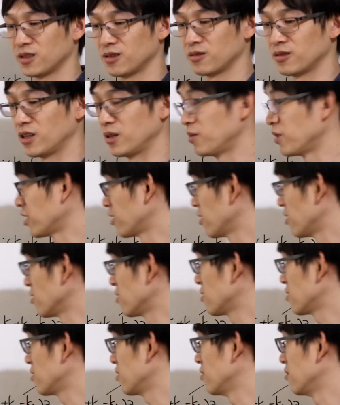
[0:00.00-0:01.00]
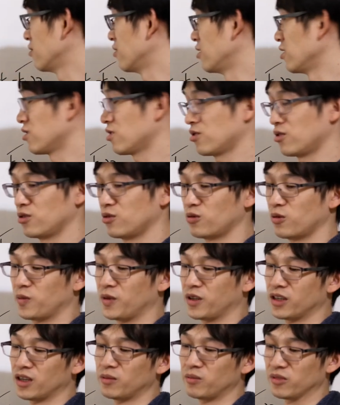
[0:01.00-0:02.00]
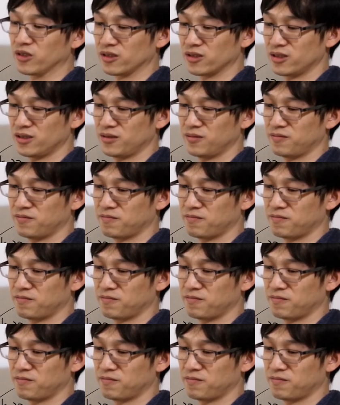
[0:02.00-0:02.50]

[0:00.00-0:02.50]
right? Because these two would be numbers,